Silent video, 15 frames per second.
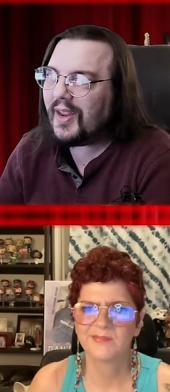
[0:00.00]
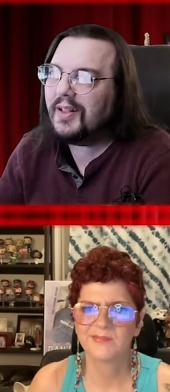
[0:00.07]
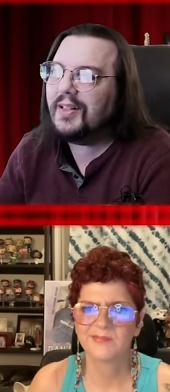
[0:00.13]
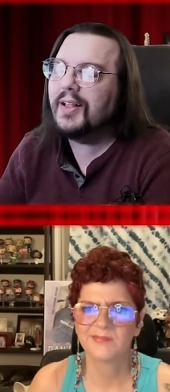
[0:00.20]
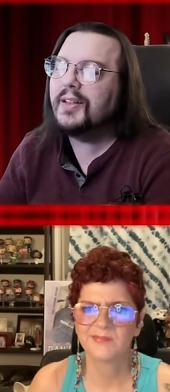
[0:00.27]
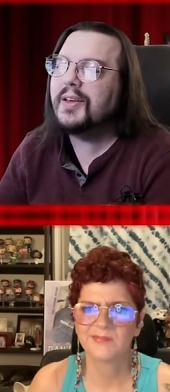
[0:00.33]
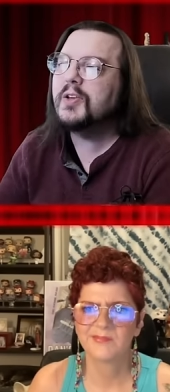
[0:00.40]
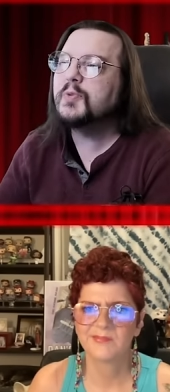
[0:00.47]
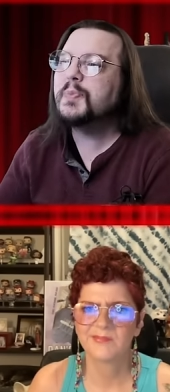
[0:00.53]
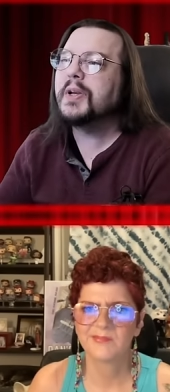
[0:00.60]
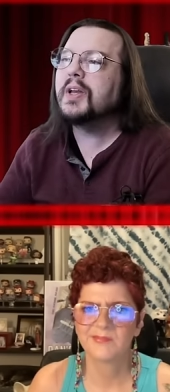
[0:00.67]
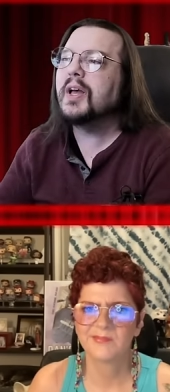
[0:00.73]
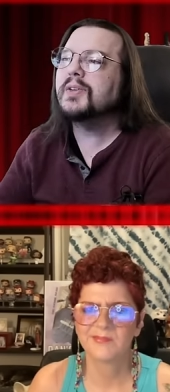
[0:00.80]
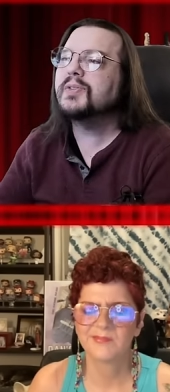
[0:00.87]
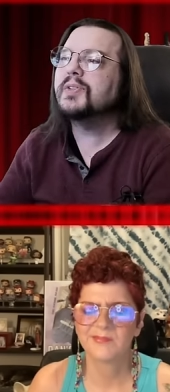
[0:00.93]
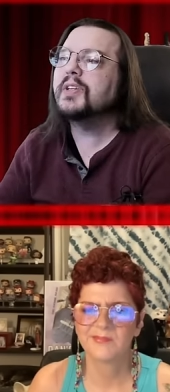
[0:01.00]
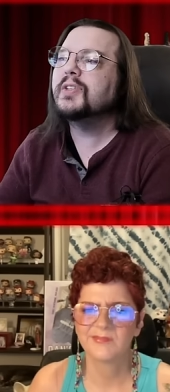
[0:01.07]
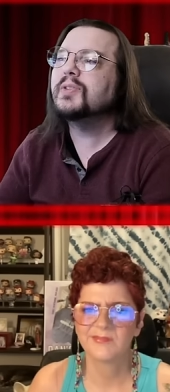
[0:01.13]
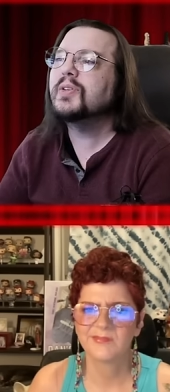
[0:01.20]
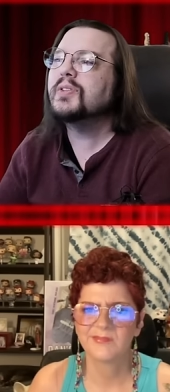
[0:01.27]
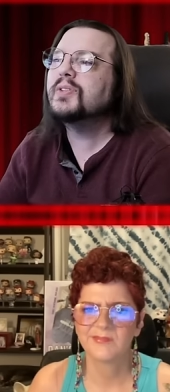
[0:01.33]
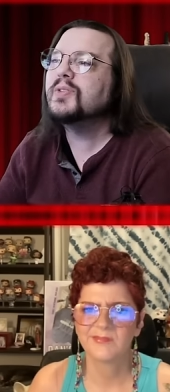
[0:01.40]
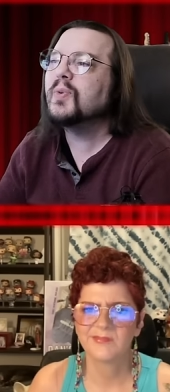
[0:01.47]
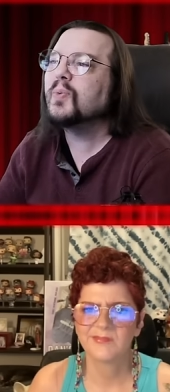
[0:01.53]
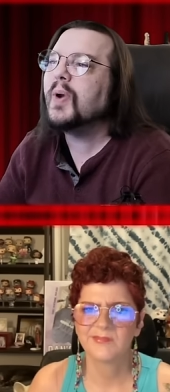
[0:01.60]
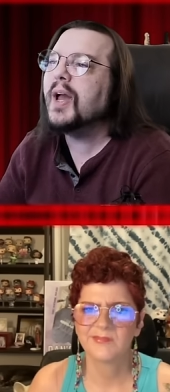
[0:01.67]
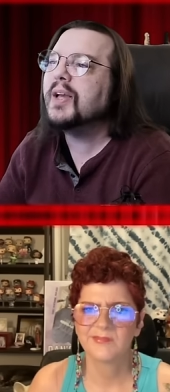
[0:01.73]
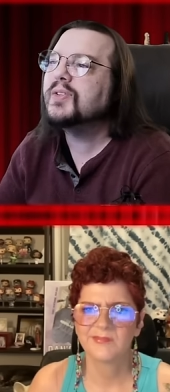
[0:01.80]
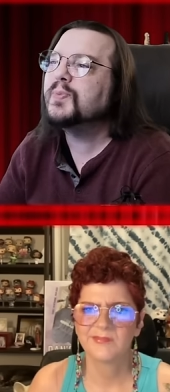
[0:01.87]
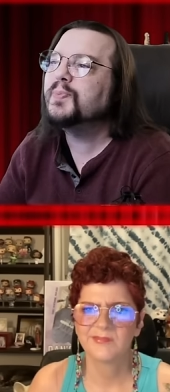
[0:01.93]
Speaker 1: Lily has been custody since
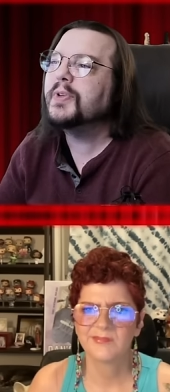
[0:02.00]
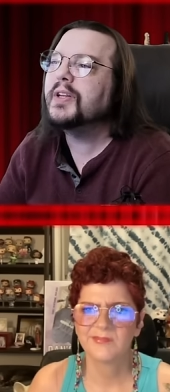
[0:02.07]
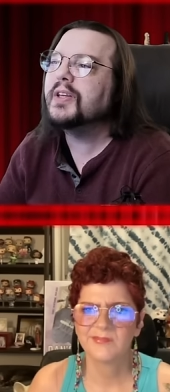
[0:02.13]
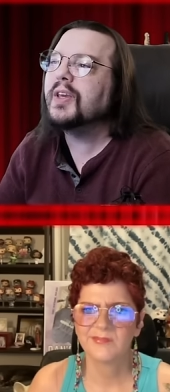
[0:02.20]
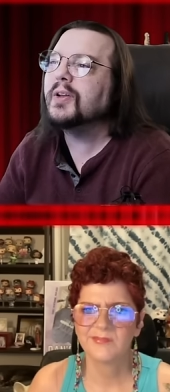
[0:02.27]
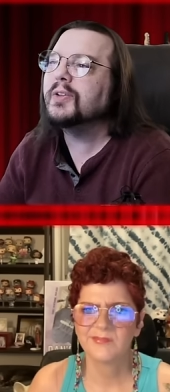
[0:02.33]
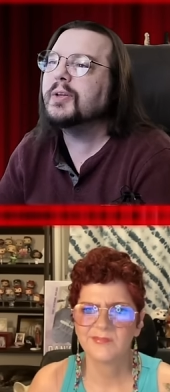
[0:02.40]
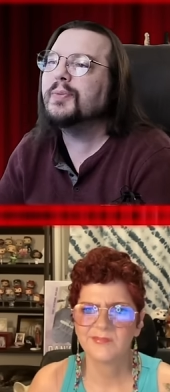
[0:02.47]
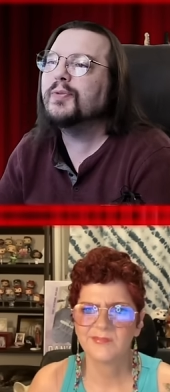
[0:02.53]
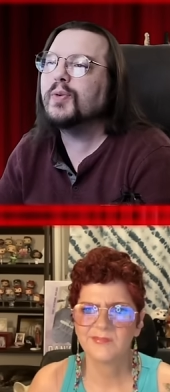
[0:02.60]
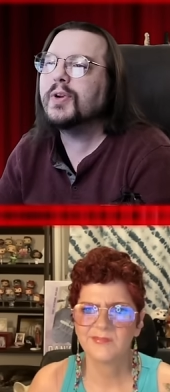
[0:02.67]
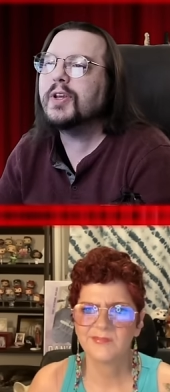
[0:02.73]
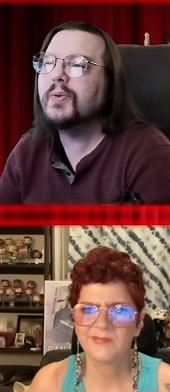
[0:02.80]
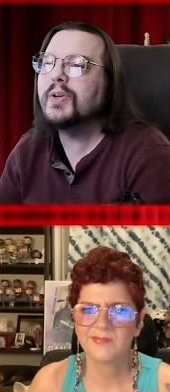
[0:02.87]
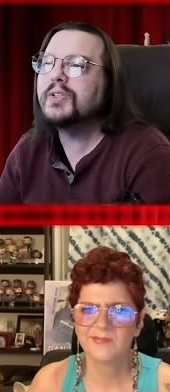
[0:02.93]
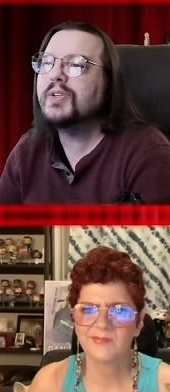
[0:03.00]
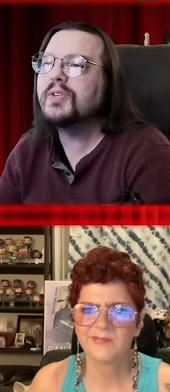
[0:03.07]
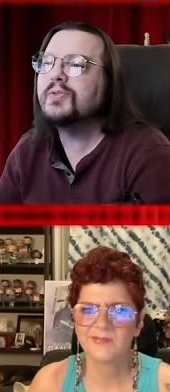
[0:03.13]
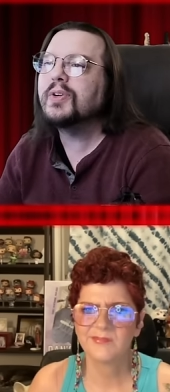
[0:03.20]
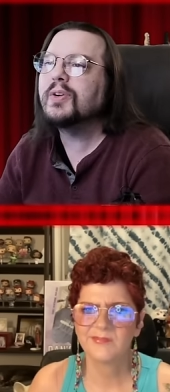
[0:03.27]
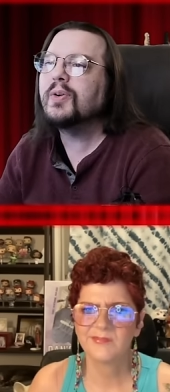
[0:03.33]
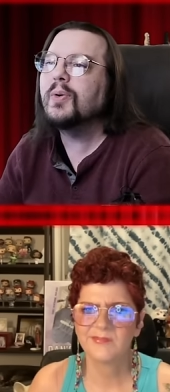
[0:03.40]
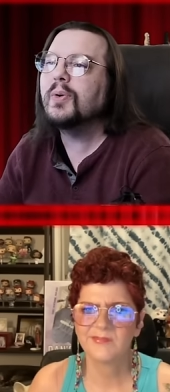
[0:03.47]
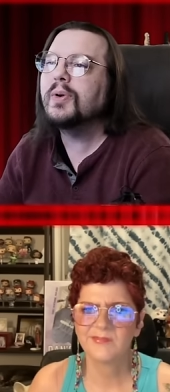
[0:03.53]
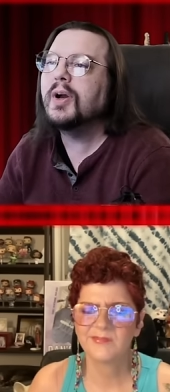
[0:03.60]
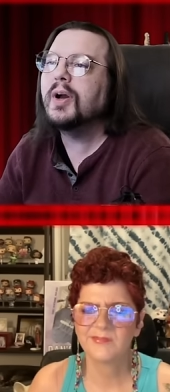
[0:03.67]
arrest, pleaded guilty before U.S. District Court